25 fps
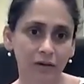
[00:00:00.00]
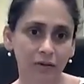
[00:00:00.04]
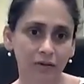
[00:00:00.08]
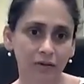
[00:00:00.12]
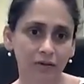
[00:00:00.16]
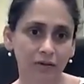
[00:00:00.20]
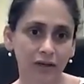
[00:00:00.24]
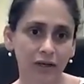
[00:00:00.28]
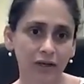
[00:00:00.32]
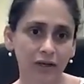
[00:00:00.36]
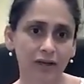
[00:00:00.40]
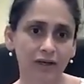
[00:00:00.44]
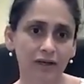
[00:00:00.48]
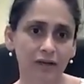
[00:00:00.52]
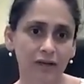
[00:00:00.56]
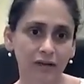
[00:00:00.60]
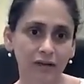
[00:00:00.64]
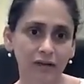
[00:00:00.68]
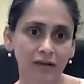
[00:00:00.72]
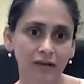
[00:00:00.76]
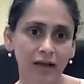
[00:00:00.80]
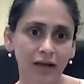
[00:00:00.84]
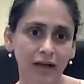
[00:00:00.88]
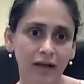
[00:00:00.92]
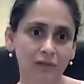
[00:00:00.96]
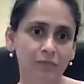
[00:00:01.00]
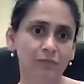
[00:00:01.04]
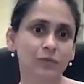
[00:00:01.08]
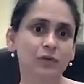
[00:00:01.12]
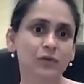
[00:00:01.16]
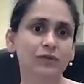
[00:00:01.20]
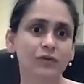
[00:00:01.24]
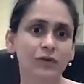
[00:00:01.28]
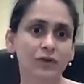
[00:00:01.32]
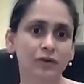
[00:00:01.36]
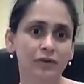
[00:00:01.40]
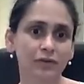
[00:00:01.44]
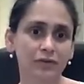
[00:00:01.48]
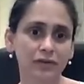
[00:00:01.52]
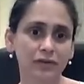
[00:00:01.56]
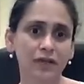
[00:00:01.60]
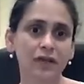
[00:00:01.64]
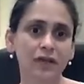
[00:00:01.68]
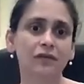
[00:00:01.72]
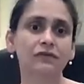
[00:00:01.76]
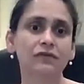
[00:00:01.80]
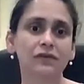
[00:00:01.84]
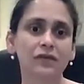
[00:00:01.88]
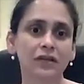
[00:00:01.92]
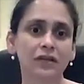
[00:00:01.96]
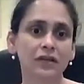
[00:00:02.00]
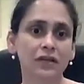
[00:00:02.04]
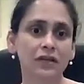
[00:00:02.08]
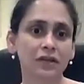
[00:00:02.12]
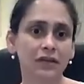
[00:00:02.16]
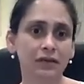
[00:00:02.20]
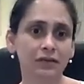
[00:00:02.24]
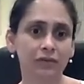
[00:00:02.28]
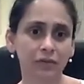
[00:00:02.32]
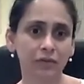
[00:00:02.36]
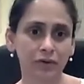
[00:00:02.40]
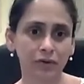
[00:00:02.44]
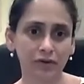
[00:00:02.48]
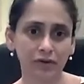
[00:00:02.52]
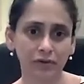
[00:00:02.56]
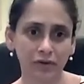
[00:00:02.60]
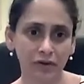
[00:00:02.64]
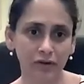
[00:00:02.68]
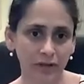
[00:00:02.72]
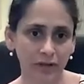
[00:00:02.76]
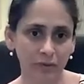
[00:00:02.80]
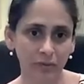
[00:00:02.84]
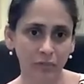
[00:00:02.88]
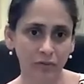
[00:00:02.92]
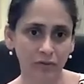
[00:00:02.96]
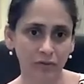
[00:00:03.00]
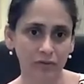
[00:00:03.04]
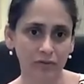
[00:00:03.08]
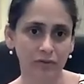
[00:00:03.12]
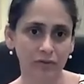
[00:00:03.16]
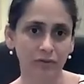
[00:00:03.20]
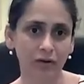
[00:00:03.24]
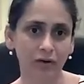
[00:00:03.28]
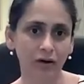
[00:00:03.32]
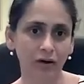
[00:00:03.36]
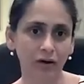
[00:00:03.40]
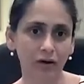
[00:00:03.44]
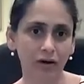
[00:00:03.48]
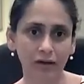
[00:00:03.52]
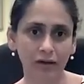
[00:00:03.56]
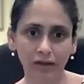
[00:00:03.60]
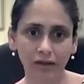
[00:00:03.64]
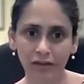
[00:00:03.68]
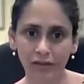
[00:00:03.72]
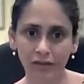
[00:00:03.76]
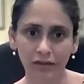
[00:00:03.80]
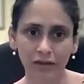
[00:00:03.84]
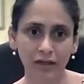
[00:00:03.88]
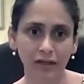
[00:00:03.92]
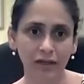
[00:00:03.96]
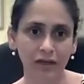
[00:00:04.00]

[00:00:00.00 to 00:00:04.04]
create an atmosphere of safety and where they're able to talk and